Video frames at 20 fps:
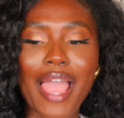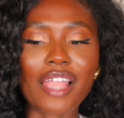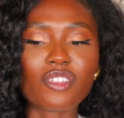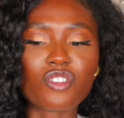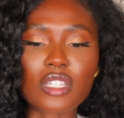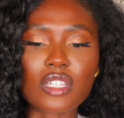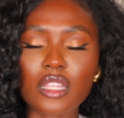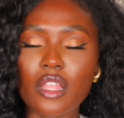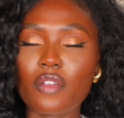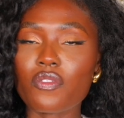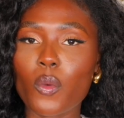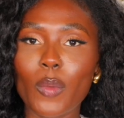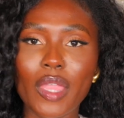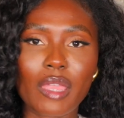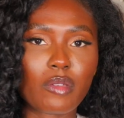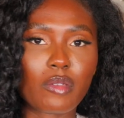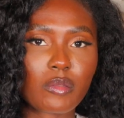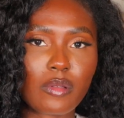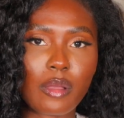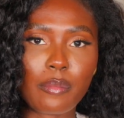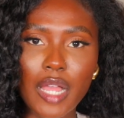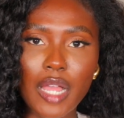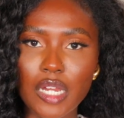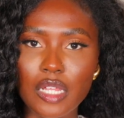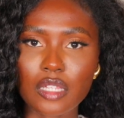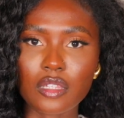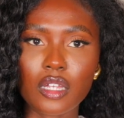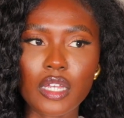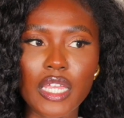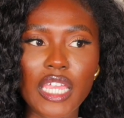I just love the way it makes my
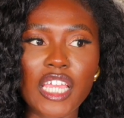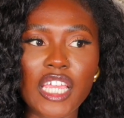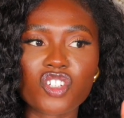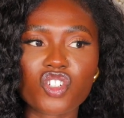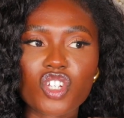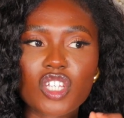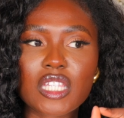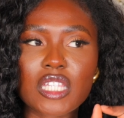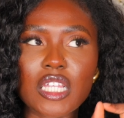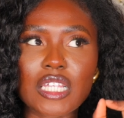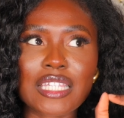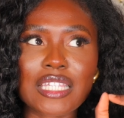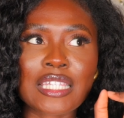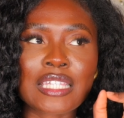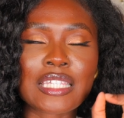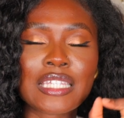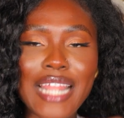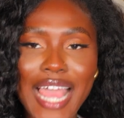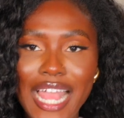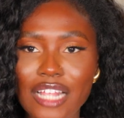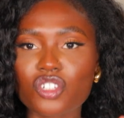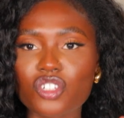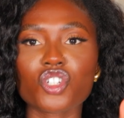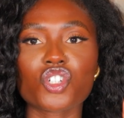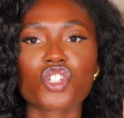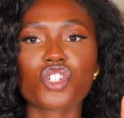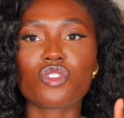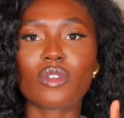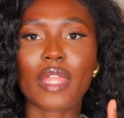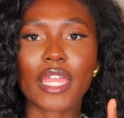body look. It just
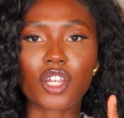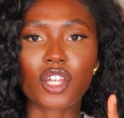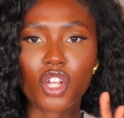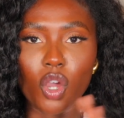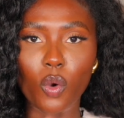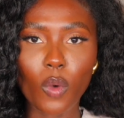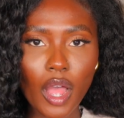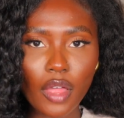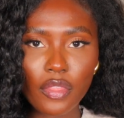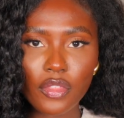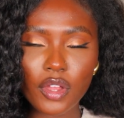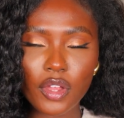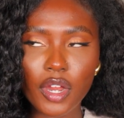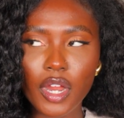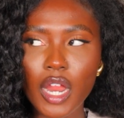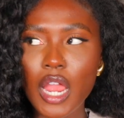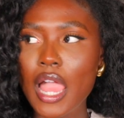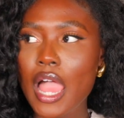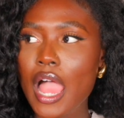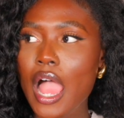snatches you like no other.